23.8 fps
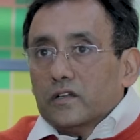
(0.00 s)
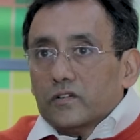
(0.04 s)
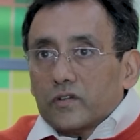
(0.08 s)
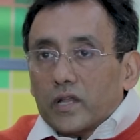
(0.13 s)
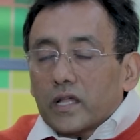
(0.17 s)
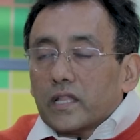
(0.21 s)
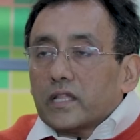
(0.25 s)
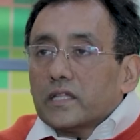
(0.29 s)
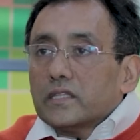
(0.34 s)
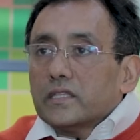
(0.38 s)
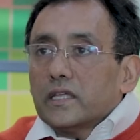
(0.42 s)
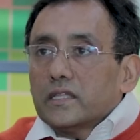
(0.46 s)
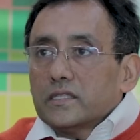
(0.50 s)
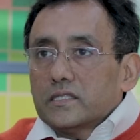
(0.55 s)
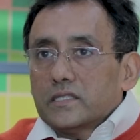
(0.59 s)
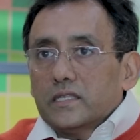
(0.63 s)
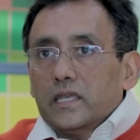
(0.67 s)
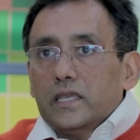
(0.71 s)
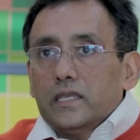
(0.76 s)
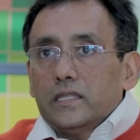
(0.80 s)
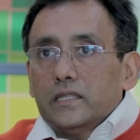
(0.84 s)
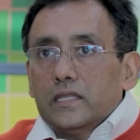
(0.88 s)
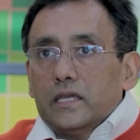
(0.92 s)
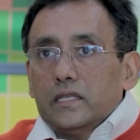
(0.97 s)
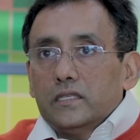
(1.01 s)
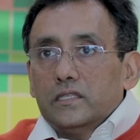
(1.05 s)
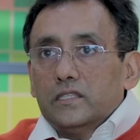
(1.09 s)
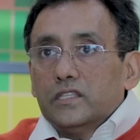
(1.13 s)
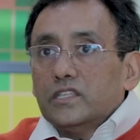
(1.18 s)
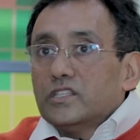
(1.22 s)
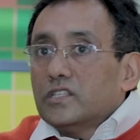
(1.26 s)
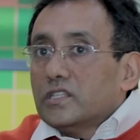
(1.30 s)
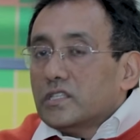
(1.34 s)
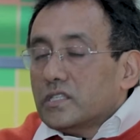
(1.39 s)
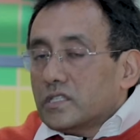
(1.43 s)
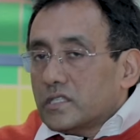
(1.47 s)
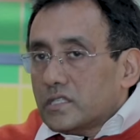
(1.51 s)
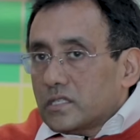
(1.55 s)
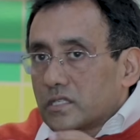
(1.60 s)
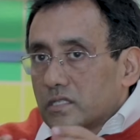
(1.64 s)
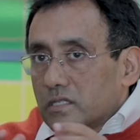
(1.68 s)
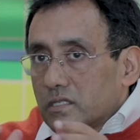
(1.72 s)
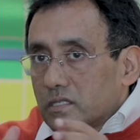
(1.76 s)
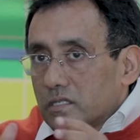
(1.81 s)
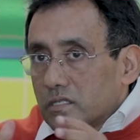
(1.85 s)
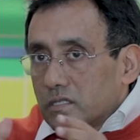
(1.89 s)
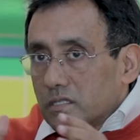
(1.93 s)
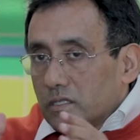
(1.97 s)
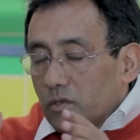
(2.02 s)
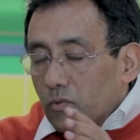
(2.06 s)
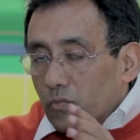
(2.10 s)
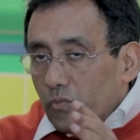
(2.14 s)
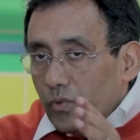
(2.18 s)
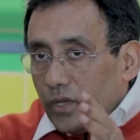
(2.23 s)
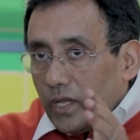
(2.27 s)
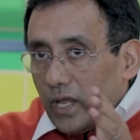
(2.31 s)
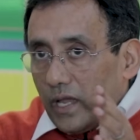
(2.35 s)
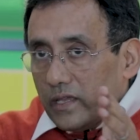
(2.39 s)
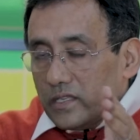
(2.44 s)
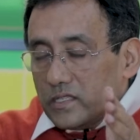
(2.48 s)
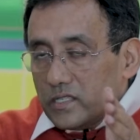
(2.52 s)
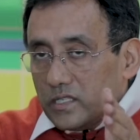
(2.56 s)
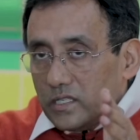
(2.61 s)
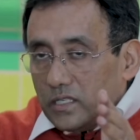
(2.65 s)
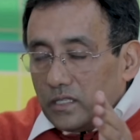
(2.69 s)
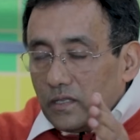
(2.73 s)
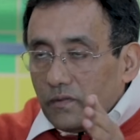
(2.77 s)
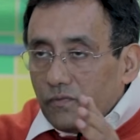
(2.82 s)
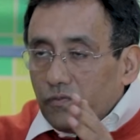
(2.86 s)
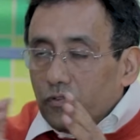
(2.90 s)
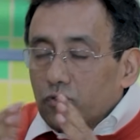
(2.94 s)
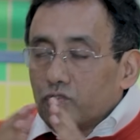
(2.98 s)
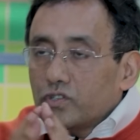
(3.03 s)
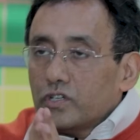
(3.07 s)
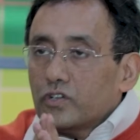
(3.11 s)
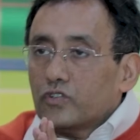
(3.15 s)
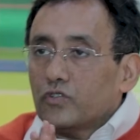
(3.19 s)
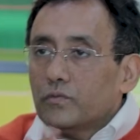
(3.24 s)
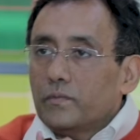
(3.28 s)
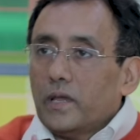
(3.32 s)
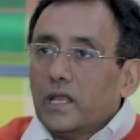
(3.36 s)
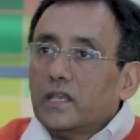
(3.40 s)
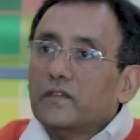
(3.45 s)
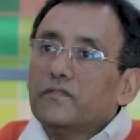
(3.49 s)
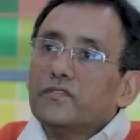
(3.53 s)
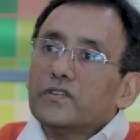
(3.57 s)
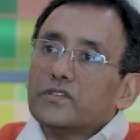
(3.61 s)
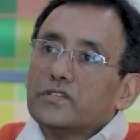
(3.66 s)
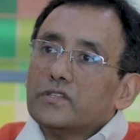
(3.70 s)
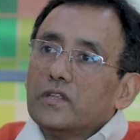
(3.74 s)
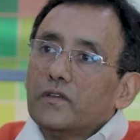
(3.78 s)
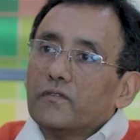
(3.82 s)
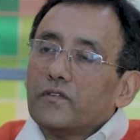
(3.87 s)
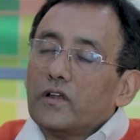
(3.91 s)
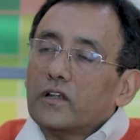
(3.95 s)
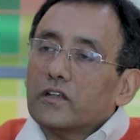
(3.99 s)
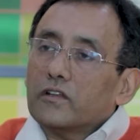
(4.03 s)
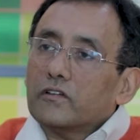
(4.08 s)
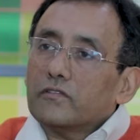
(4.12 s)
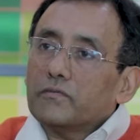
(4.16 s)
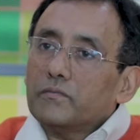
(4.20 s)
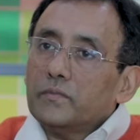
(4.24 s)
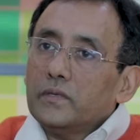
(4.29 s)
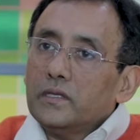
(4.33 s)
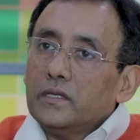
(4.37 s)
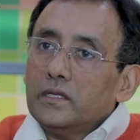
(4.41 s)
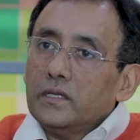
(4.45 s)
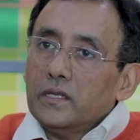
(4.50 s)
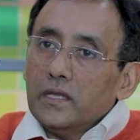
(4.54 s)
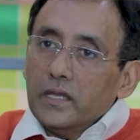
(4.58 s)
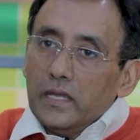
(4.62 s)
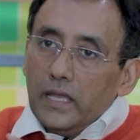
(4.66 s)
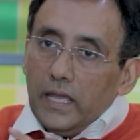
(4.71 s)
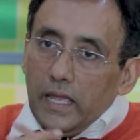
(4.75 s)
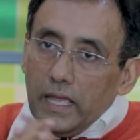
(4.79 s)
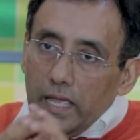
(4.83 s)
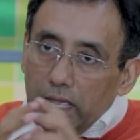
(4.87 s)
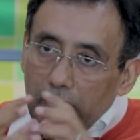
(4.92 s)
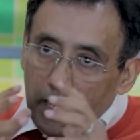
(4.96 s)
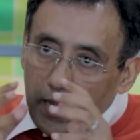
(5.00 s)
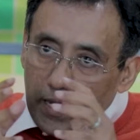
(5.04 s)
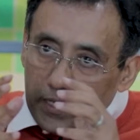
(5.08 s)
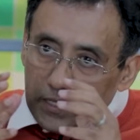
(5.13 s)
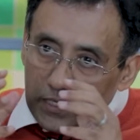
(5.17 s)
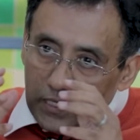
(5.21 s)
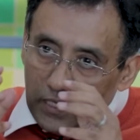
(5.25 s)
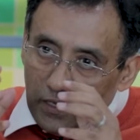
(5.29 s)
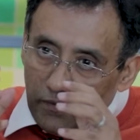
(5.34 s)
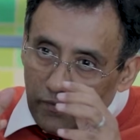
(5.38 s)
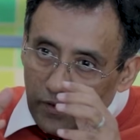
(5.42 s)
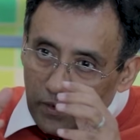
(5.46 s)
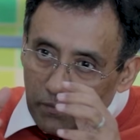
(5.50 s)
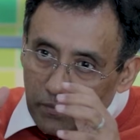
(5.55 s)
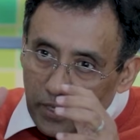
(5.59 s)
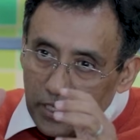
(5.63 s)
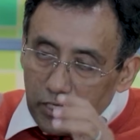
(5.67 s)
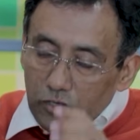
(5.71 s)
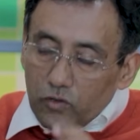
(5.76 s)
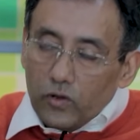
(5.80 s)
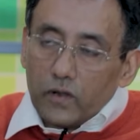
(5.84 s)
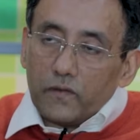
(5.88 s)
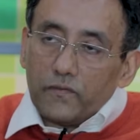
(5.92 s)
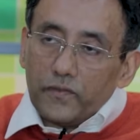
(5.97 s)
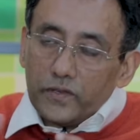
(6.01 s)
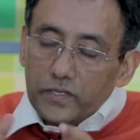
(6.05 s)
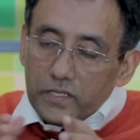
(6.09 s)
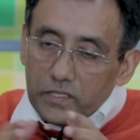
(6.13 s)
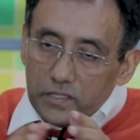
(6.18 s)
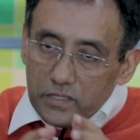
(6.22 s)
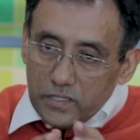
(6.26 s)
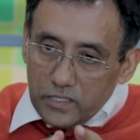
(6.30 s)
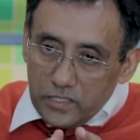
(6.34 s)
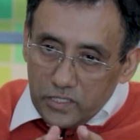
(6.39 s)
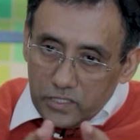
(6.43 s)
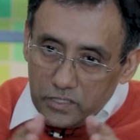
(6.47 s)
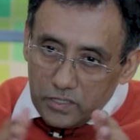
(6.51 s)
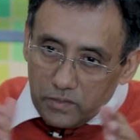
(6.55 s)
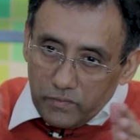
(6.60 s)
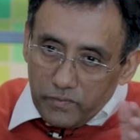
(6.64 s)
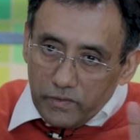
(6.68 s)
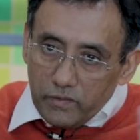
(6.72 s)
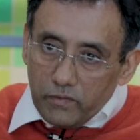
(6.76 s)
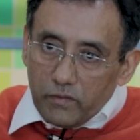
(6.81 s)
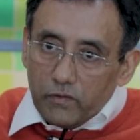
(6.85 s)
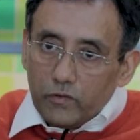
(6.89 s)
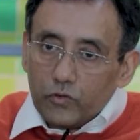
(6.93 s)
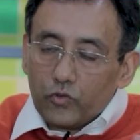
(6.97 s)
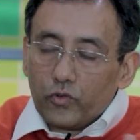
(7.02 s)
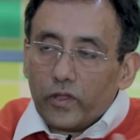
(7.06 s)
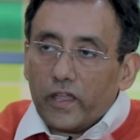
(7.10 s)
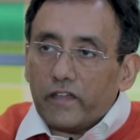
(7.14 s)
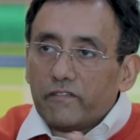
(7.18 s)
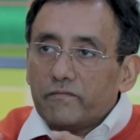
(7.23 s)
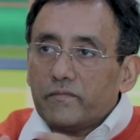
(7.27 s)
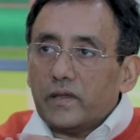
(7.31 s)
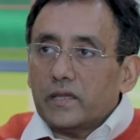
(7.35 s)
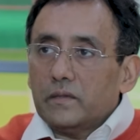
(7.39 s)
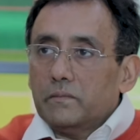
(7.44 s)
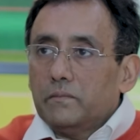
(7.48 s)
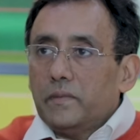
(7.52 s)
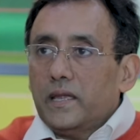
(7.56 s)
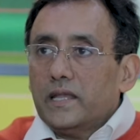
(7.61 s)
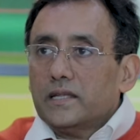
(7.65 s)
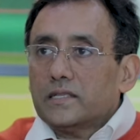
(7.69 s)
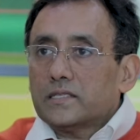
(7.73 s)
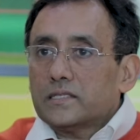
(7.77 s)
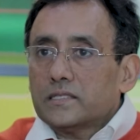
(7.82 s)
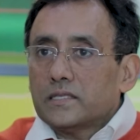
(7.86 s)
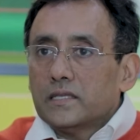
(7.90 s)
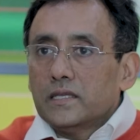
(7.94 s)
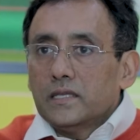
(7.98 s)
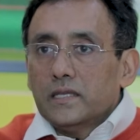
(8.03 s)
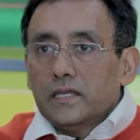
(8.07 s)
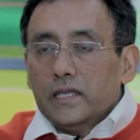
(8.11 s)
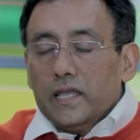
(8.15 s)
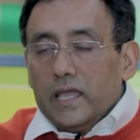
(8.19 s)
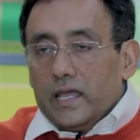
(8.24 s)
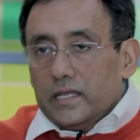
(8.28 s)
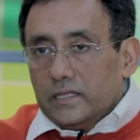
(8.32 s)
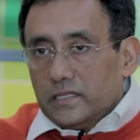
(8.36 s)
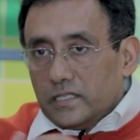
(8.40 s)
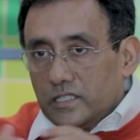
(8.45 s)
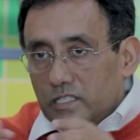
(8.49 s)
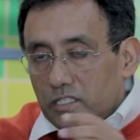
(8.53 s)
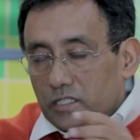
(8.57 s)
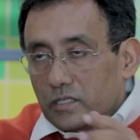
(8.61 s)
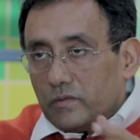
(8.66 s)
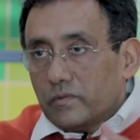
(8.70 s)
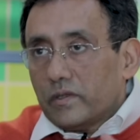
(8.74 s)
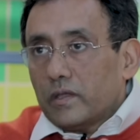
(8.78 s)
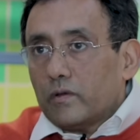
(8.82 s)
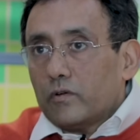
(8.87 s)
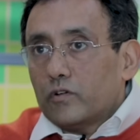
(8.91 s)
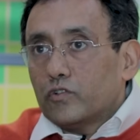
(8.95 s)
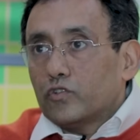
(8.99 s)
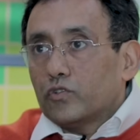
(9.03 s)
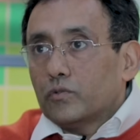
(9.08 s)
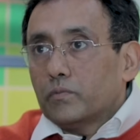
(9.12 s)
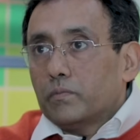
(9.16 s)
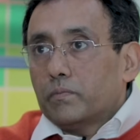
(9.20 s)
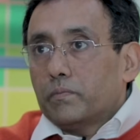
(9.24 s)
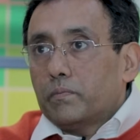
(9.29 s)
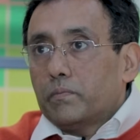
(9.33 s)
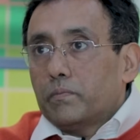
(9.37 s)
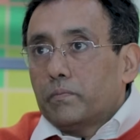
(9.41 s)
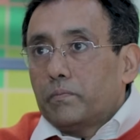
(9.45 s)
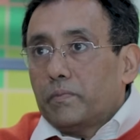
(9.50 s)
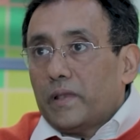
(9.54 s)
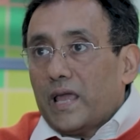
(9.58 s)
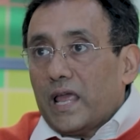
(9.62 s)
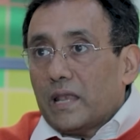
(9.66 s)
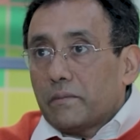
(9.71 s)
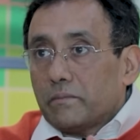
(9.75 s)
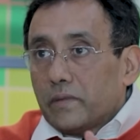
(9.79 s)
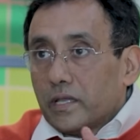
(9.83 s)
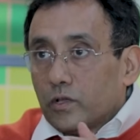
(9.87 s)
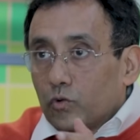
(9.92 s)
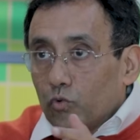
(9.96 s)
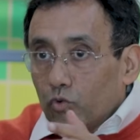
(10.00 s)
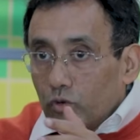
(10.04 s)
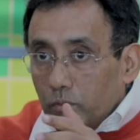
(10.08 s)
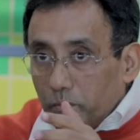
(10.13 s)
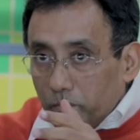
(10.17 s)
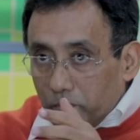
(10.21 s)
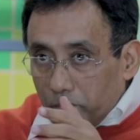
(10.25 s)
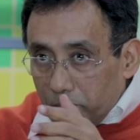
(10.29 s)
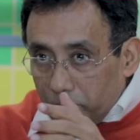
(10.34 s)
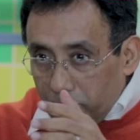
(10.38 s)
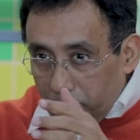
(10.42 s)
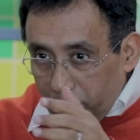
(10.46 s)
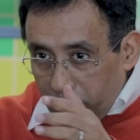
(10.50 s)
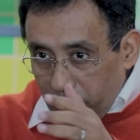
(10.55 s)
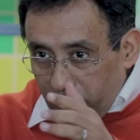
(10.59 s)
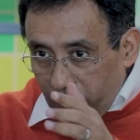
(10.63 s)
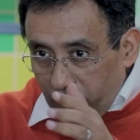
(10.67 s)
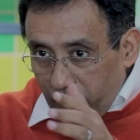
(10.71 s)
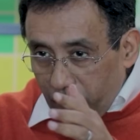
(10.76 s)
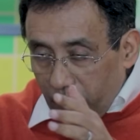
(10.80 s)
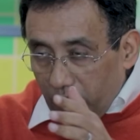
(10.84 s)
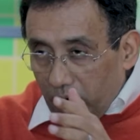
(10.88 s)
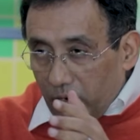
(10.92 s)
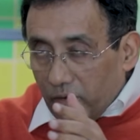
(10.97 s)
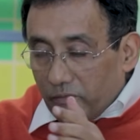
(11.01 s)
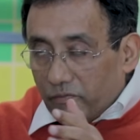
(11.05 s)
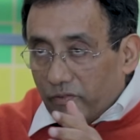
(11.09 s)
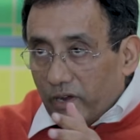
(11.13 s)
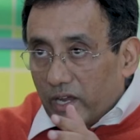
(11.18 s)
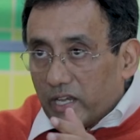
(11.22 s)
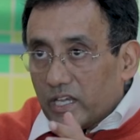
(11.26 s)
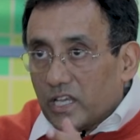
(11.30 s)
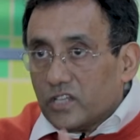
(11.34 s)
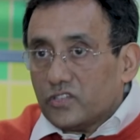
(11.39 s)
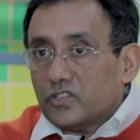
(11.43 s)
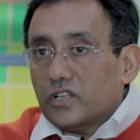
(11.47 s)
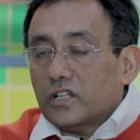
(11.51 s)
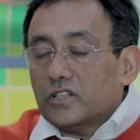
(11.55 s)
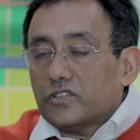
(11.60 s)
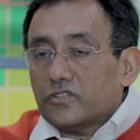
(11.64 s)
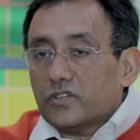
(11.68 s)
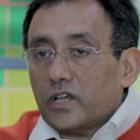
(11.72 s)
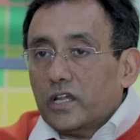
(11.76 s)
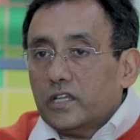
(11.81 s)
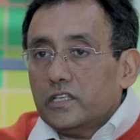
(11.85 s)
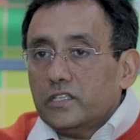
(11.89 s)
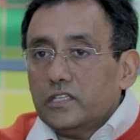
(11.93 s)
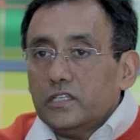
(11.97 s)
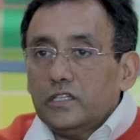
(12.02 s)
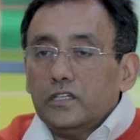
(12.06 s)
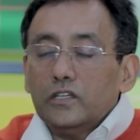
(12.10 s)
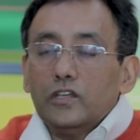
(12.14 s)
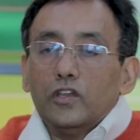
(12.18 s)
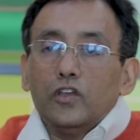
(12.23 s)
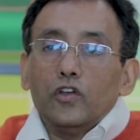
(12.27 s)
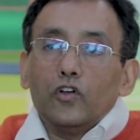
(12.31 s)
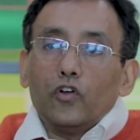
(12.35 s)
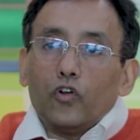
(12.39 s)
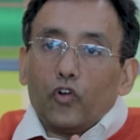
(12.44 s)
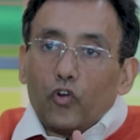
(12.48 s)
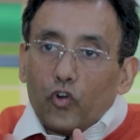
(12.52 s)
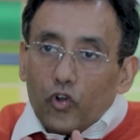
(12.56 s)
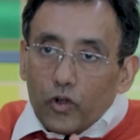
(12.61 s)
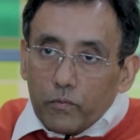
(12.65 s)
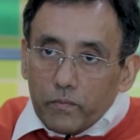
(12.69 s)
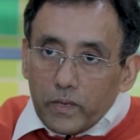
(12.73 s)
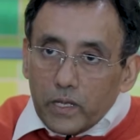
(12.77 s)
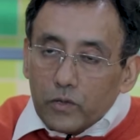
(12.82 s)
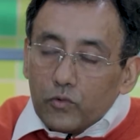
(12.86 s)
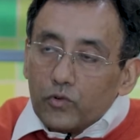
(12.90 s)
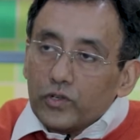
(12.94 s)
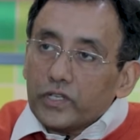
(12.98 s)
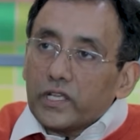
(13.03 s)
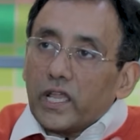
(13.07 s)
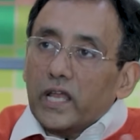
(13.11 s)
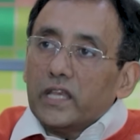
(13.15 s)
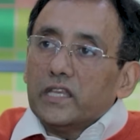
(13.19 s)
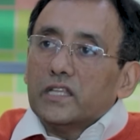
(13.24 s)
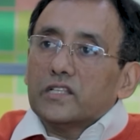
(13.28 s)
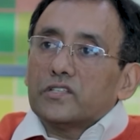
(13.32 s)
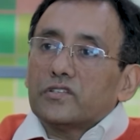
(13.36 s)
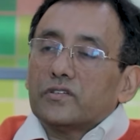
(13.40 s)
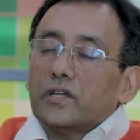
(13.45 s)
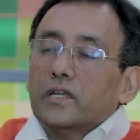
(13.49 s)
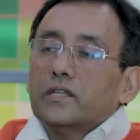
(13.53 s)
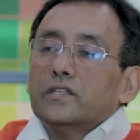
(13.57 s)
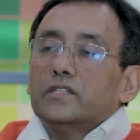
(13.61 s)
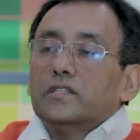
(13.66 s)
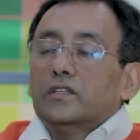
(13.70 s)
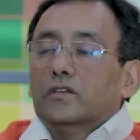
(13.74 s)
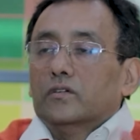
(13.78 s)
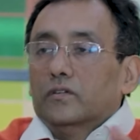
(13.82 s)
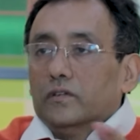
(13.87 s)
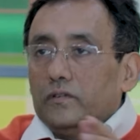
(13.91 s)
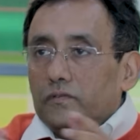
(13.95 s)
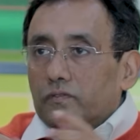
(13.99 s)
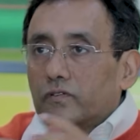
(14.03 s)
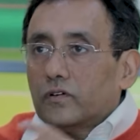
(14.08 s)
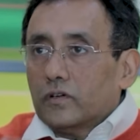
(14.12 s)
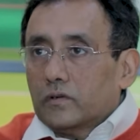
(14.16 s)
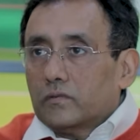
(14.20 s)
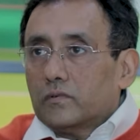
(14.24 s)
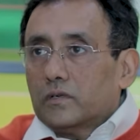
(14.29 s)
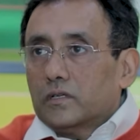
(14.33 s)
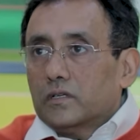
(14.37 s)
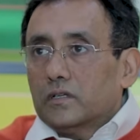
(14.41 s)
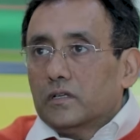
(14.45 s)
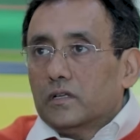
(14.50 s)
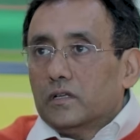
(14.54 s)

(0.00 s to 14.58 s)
rather than saying that this is the way I see the future to manifest in front of me, and given my confidence, this is the way I want to have my bets, and this is the way I want to plan my own financial strategy or my own career strategy going forward.